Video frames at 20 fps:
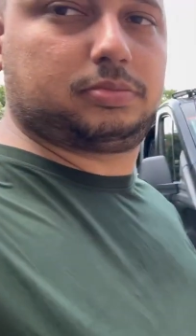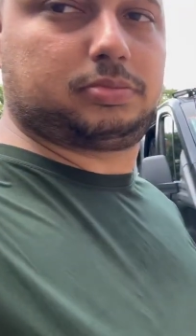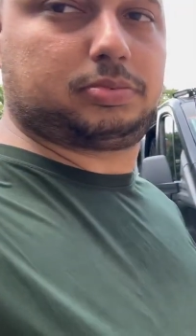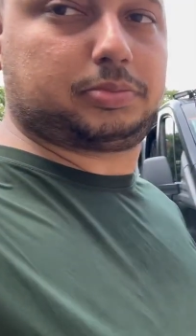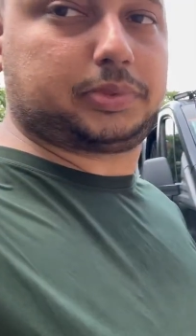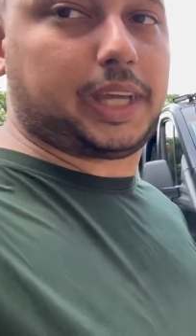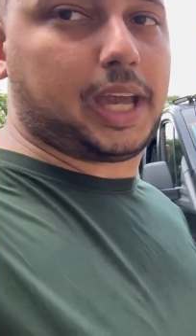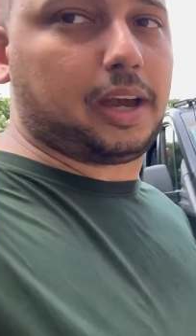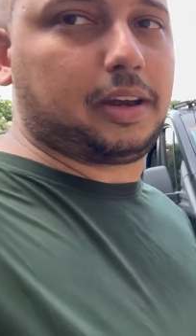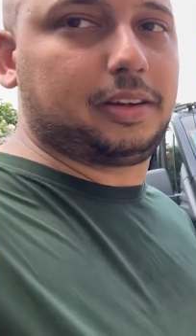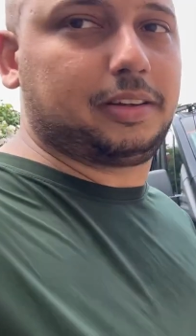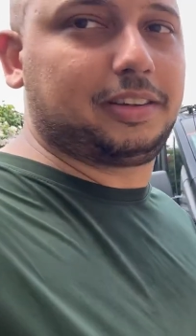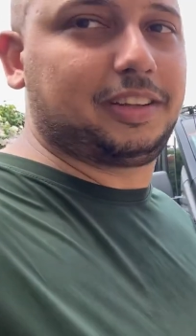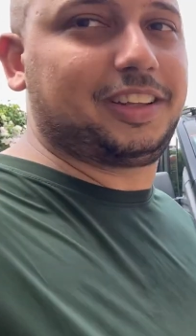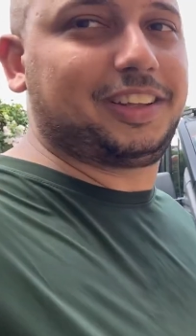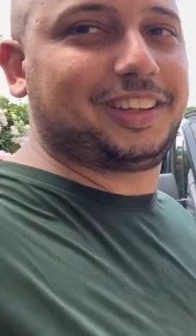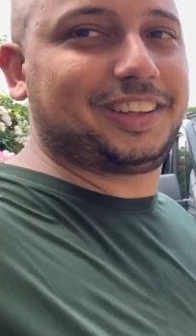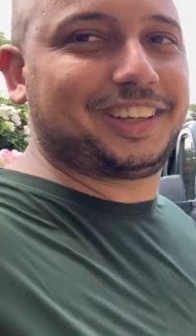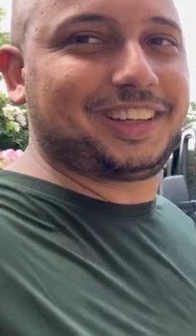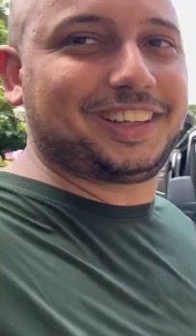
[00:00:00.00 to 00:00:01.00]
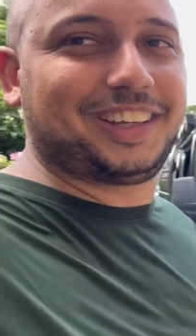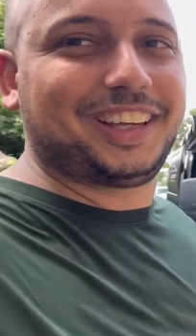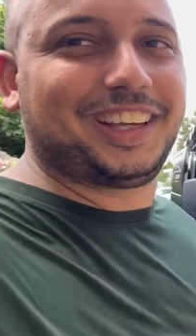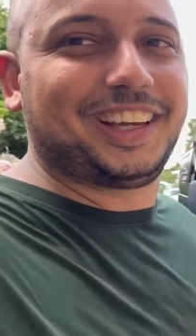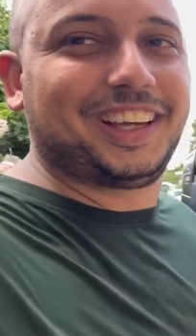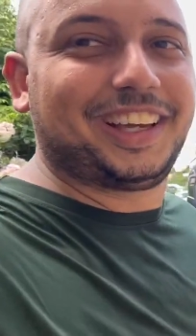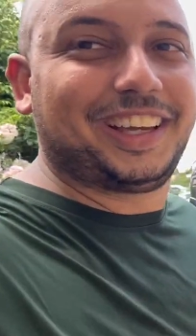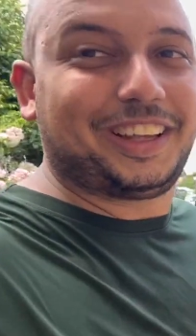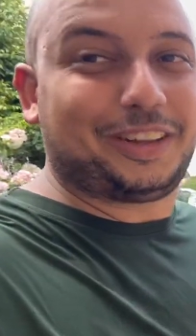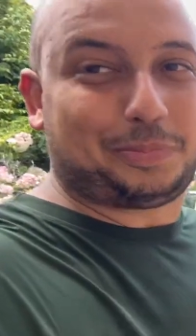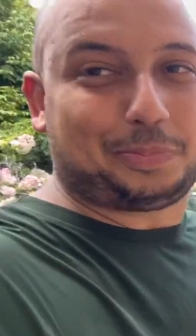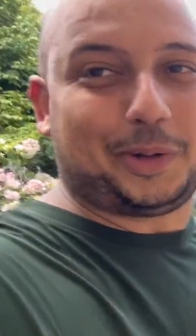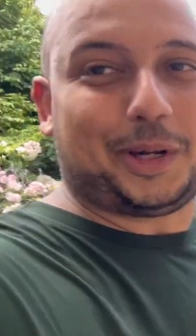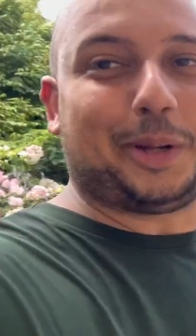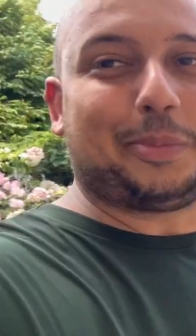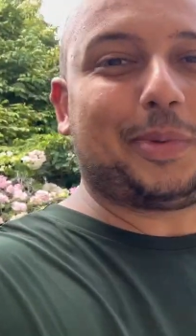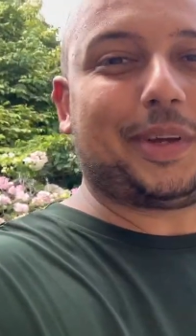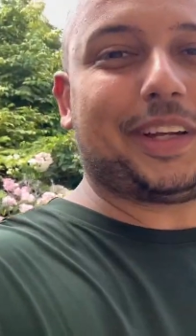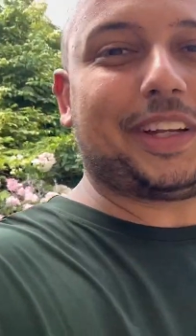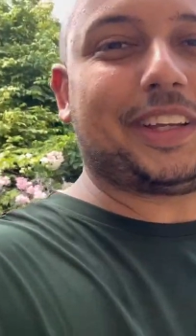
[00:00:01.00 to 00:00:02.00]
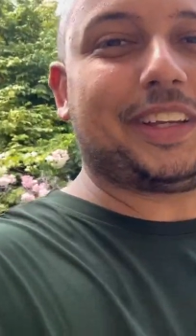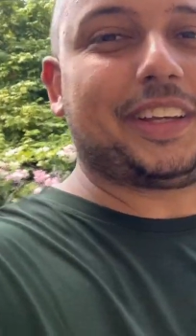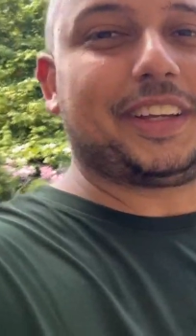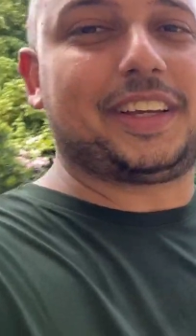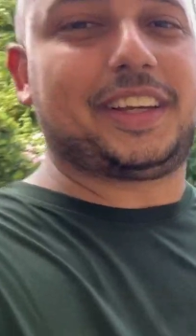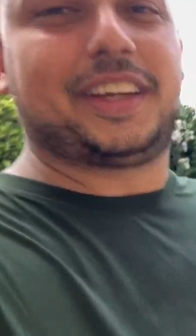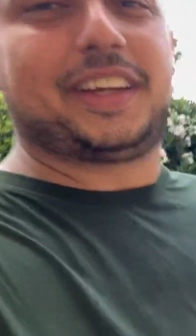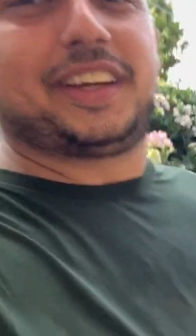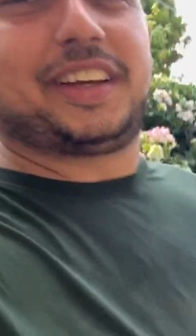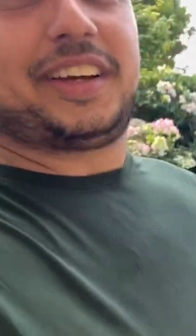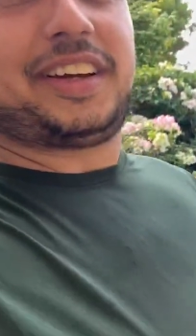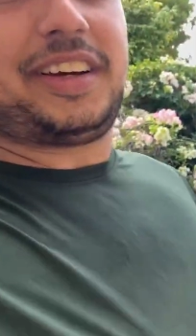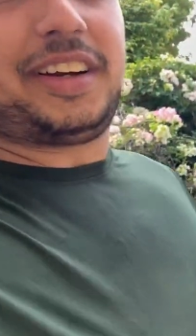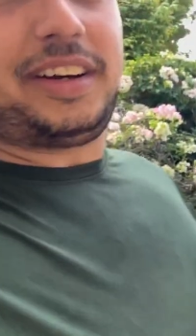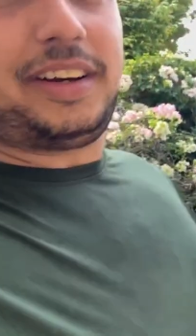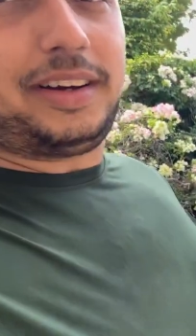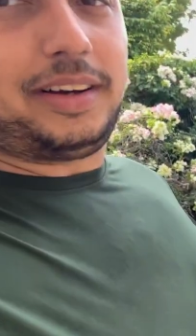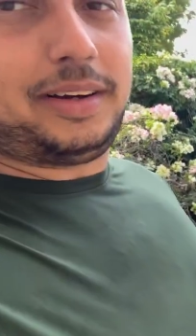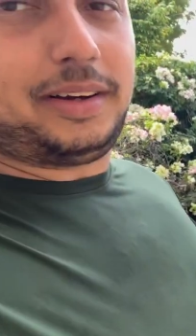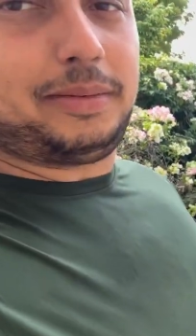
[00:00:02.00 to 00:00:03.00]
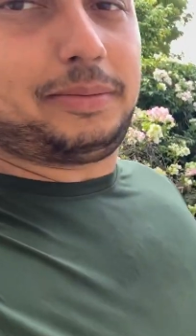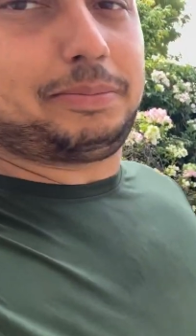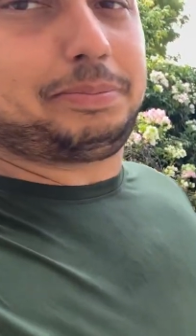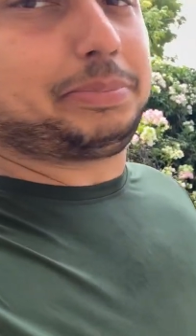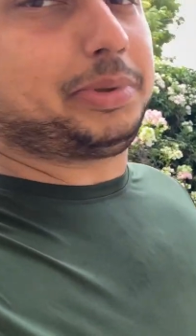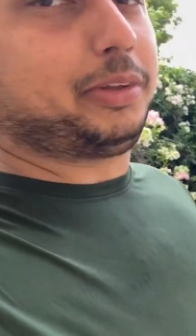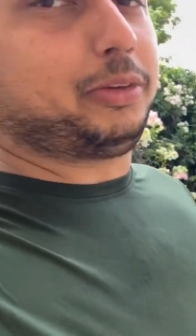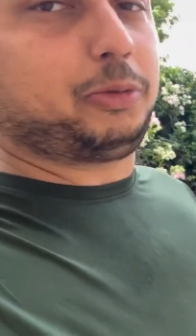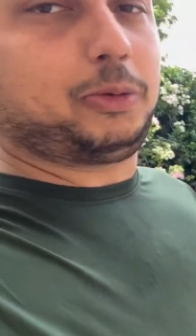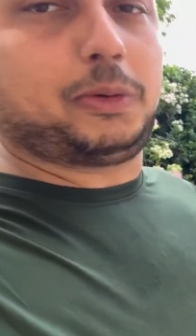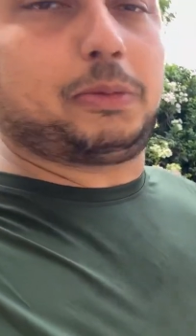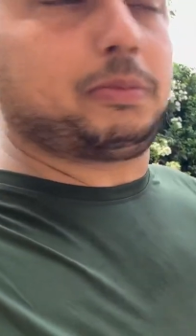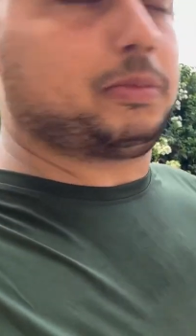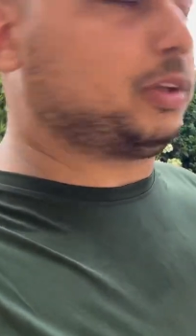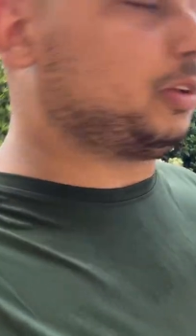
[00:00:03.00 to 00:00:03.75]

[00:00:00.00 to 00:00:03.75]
yeah, it's been a minute, but it's